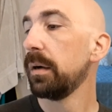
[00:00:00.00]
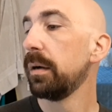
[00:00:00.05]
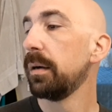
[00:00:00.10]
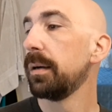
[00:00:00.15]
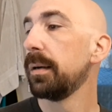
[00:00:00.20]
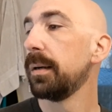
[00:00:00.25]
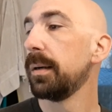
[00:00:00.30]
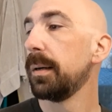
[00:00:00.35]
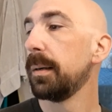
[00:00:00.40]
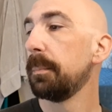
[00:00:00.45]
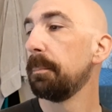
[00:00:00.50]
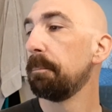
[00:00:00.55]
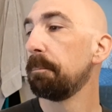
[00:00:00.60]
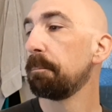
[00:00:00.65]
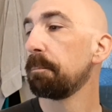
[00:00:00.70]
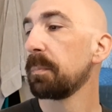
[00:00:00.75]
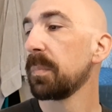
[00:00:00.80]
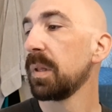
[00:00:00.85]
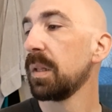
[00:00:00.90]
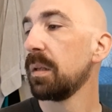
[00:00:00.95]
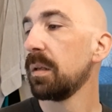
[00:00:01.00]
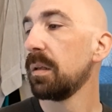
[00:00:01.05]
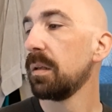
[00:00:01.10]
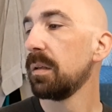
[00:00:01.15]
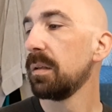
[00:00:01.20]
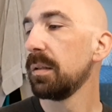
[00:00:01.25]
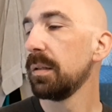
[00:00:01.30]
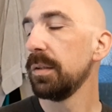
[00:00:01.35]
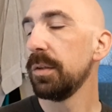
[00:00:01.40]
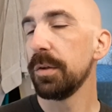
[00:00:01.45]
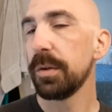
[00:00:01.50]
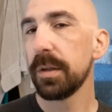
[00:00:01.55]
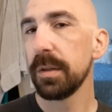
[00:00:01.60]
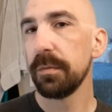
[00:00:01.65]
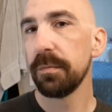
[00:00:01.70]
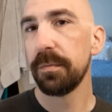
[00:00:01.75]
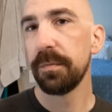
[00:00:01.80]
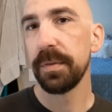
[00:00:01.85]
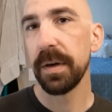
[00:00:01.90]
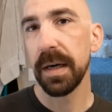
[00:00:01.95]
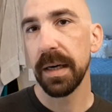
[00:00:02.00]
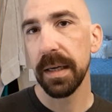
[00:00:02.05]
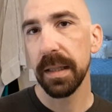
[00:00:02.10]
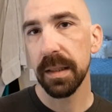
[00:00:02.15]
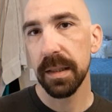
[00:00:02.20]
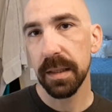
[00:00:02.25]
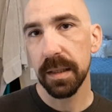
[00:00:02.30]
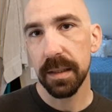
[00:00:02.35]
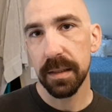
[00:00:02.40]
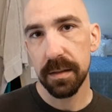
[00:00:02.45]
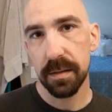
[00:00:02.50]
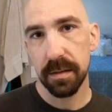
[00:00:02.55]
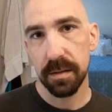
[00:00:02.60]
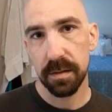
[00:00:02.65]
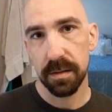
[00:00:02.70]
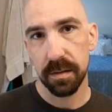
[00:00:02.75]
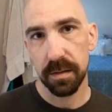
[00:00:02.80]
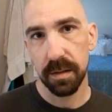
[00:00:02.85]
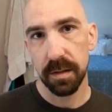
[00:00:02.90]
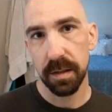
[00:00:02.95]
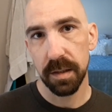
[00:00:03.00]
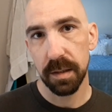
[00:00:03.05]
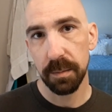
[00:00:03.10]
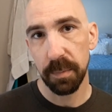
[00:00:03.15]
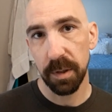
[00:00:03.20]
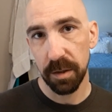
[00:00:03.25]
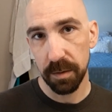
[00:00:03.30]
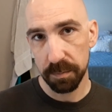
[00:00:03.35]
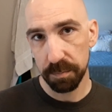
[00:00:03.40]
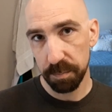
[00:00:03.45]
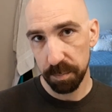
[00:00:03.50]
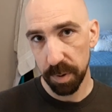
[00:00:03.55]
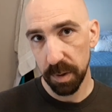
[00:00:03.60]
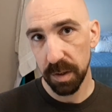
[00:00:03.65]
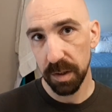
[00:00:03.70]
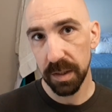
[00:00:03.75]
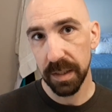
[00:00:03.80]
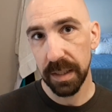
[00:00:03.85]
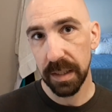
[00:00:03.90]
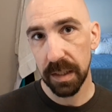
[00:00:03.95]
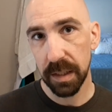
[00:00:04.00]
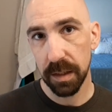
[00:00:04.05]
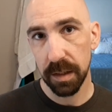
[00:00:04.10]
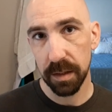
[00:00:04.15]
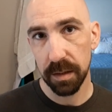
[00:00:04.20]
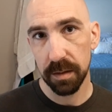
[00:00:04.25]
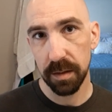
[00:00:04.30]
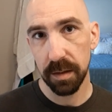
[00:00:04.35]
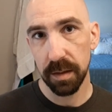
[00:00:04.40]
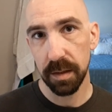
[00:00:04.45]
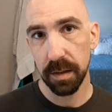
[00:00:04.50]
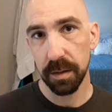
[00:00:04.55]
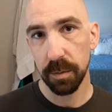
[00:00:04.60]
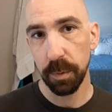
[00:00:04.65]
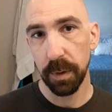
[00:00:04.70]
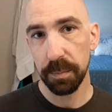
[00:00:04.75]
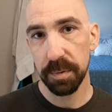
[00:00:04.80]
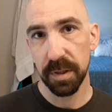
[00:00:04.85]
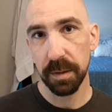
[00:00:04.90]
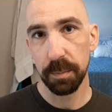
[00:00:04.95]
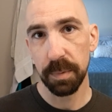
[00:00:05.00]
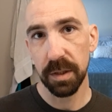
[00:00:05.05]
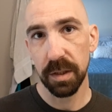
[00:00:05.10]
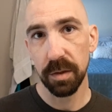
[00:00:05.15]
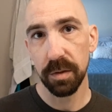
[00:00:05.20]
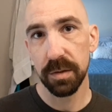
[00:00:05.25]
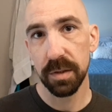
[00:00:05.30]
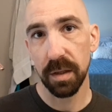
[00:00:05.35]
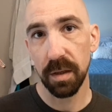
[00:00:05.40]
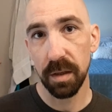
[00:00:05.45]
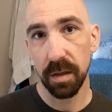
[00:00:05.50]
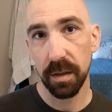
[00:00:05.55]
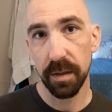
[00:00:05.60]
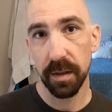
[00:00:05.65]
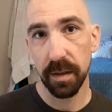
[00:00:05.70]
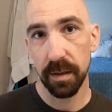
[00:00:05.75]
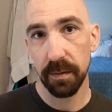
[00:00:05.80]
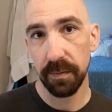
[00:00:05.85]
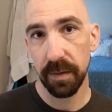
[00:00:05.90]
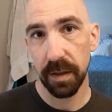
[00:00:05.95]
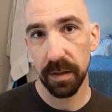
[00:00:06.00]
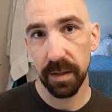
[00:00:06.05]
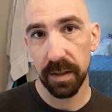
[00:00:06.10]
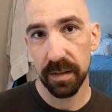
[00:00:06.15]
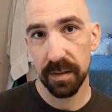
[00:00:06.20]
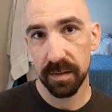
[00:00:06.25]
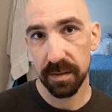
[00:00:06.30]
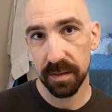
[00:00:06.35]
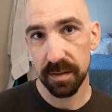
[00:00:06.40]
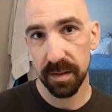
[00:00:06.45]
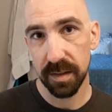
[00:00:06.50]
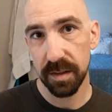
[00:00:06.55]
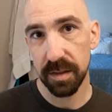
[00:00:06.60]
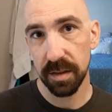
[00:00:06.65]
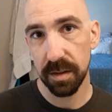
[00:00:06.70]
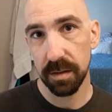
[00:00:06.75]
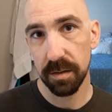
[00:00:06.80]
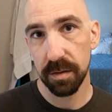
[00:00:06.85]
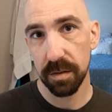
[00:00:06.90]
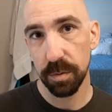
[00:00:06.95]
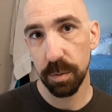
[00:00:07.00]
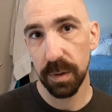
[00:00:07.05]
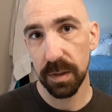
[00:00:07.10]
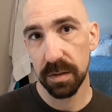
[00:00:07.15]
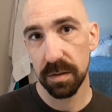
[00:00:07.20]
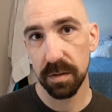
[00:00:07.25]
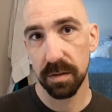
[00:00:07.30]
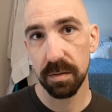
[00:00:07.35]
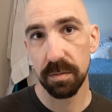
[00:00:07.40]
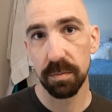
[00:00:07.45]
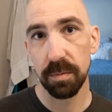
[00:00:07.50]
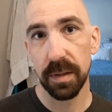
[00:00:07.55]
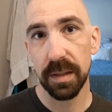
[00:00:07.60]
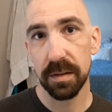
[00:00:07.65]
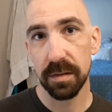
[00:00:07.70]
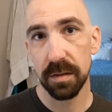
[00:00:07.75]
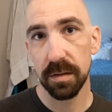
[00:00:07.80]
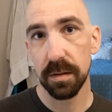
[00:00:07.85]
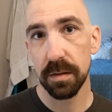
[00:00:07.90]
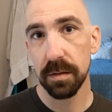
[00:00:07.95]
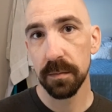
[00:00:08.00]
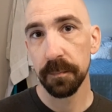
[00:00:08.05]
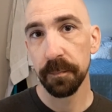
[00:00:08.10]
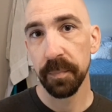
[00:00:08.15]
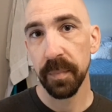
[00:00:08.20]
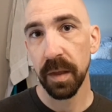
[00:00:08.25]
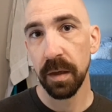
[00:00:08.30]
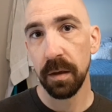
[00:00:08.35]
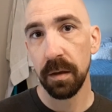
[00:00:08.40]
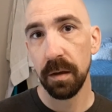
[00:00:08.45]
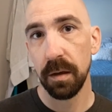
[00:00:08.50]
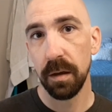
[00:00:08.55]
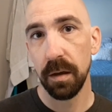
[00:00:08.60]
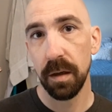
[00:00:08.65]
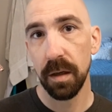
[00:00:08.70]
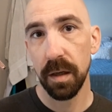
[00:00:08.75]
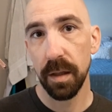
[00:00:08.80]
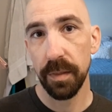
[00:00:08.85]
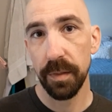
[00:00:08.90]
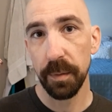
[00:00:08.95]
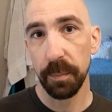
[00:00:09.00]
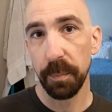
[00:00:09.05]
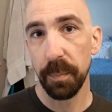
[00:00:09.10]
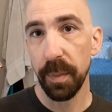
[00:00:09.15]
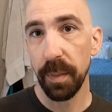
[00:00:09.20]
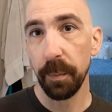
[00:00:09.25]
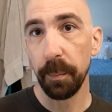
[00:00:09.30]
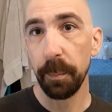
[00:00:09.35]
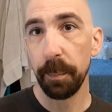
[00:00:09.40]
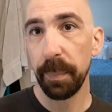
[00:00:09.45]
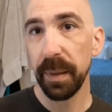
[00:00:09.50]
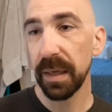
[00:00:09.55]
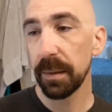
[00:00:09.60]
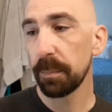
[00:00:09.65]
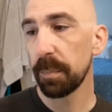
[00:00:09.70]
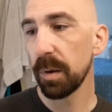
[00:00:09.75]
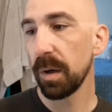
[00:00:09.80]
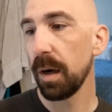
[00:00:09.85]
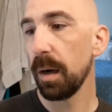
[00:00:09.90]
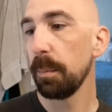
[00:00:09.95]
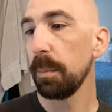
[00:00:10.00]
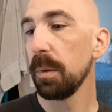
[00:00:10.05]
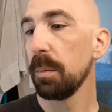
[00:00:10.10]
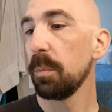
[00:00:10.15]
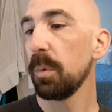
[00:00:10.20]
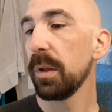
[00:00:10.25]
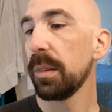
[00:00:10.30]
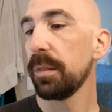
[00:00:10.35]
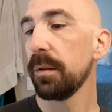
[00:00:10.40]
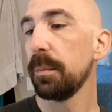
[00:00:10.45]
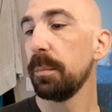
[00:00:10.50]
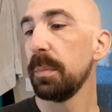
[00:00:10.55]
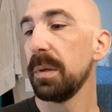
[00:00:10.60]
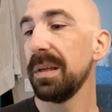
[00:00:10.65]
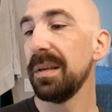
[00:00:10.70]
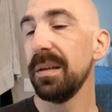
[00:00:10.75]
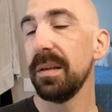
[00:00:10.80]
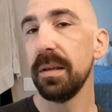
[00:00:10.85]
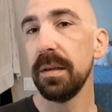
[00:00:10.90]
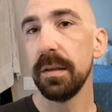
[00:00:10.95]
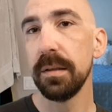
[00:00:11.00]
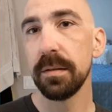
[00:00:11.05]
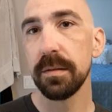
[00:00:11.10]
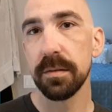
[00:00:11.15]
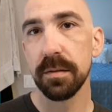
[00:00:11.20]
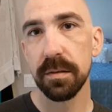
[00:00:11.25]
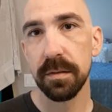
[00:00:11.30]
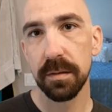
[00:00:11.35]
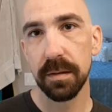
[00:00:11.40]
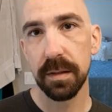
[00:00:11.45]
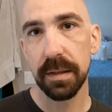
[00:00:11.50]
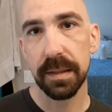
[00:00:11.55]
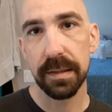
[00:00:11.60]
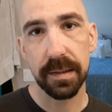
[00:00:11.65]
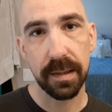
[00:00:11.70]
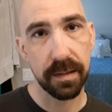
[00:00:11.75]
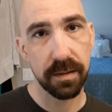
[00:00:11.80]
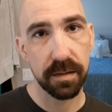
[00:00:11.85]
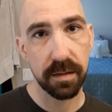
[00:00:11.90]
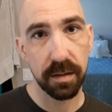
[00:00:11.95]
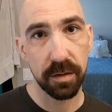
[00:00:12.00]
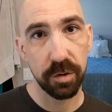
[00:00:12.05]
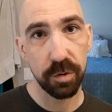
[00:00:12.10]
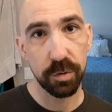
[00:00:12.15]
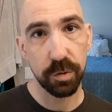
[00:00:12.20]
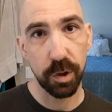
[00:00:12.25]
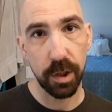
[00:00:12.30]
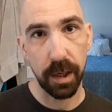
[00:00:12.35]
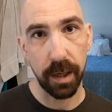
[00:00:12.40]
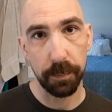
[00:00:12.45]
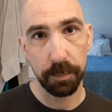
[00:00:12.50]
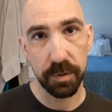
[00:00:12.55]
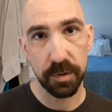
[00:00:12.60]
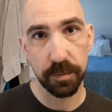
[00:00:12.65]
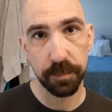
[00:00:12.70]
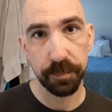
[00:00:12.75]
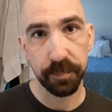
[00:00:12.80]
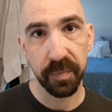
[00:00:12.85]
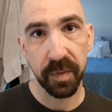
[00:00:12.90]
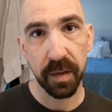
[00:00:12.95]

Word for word: Um, you can find these. Um, I'll put a link in the website below to all the various Ascension Twist razors. Uh, the the big problem with them is he tends to do drops,